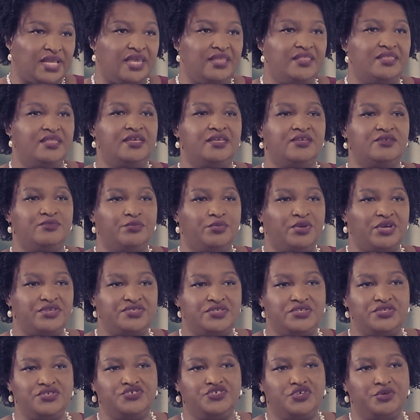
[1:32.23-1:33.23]
I think
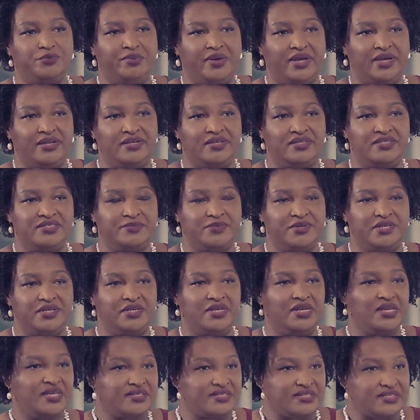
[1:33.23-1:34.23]
President Joe Biden has been
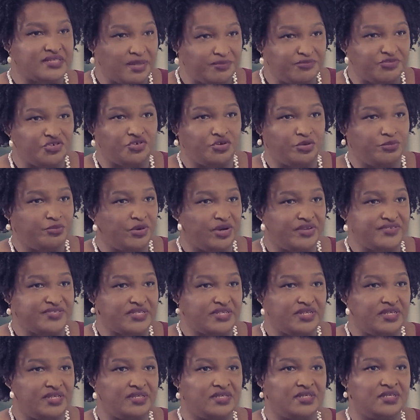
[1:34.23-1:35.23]
an exceptional
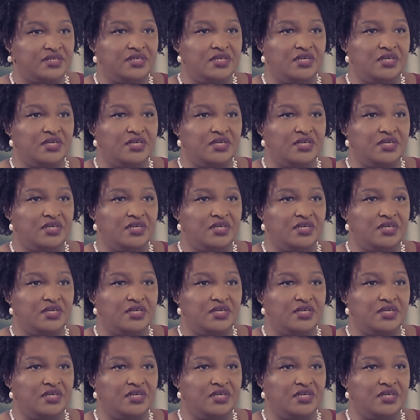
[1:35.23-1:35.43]
president.